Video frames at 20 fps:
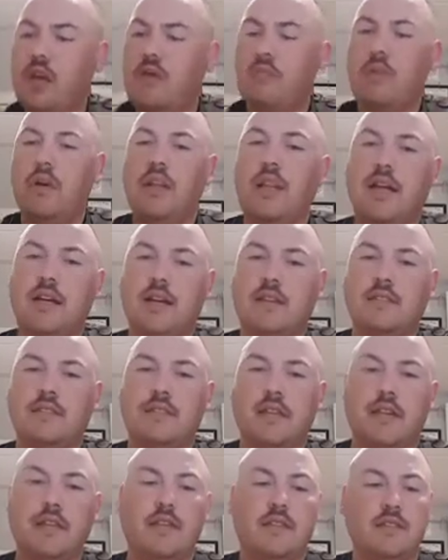But like I
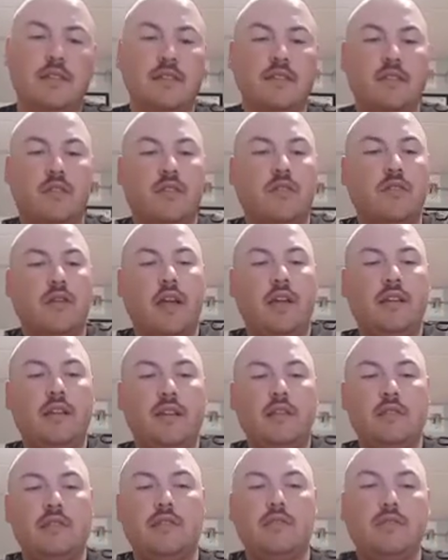say, this is a great
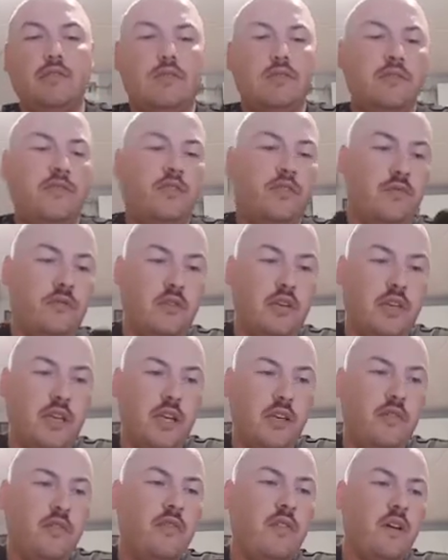little tool if you want to
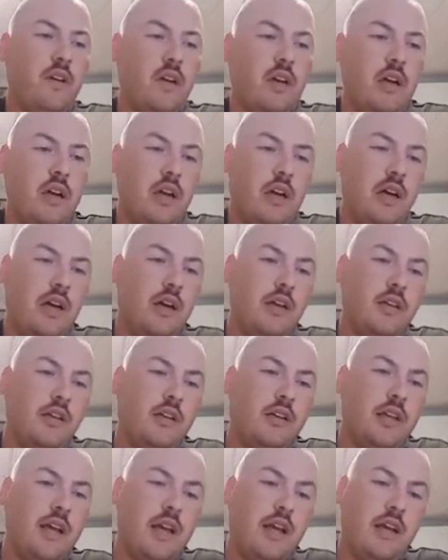give
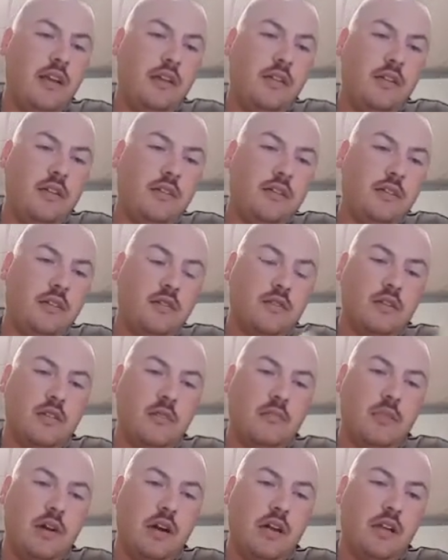your daddy or
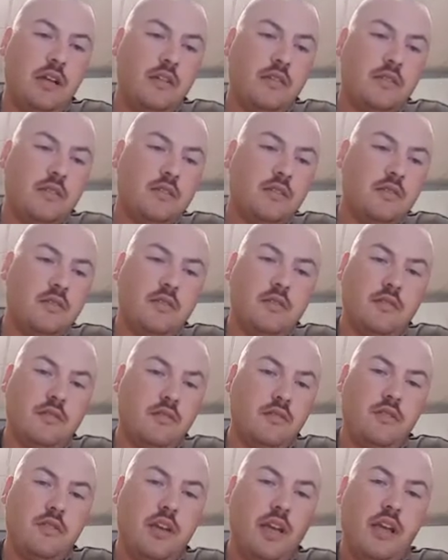somebody.
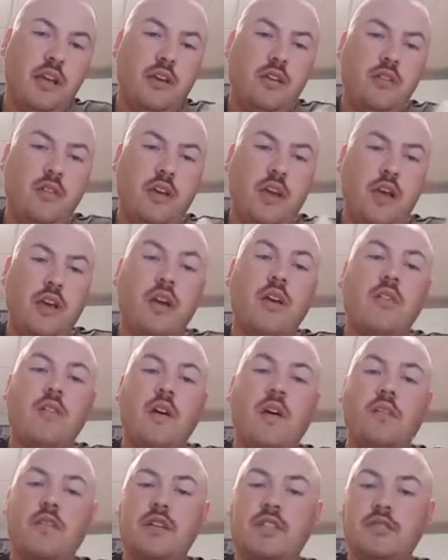You can't go
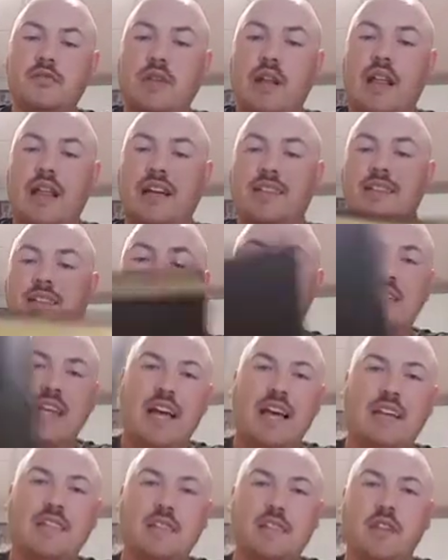wrong with this one. I like the
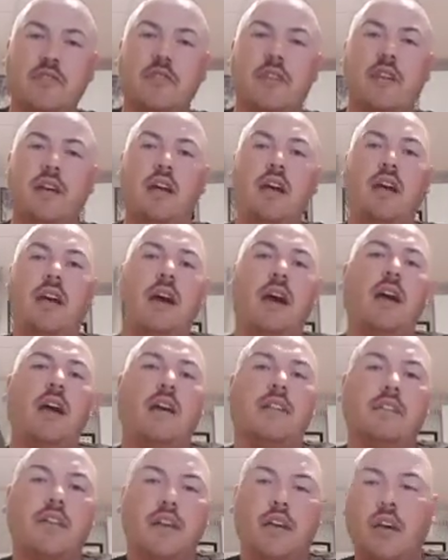size of it. I
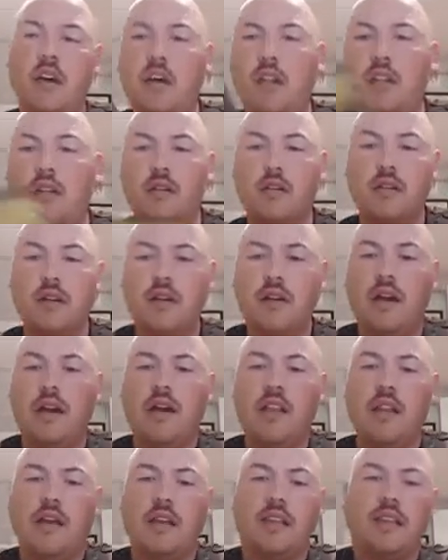like the color.
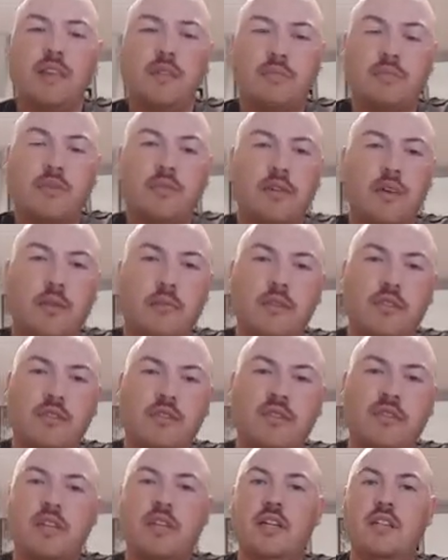I like the perimeter
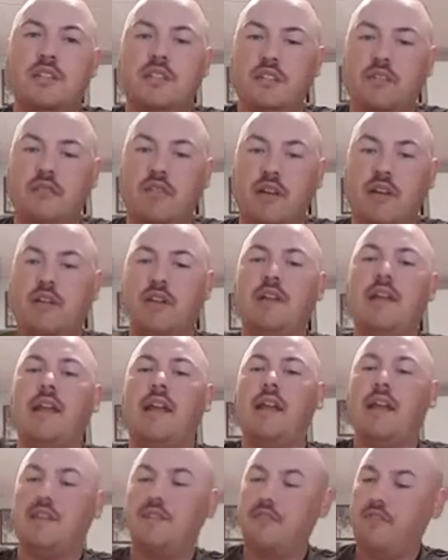stitching around it. I
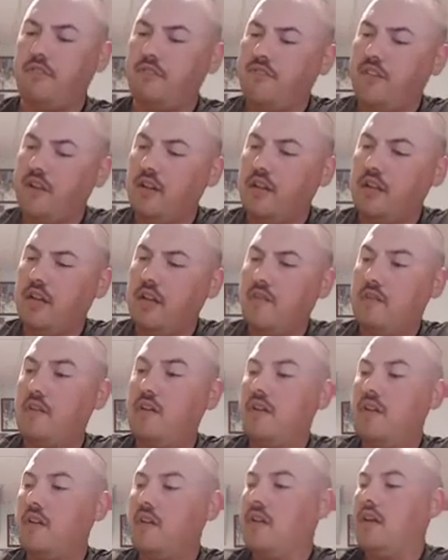like the feel of
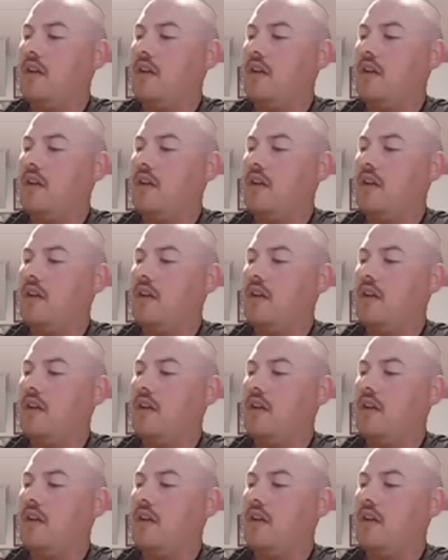it.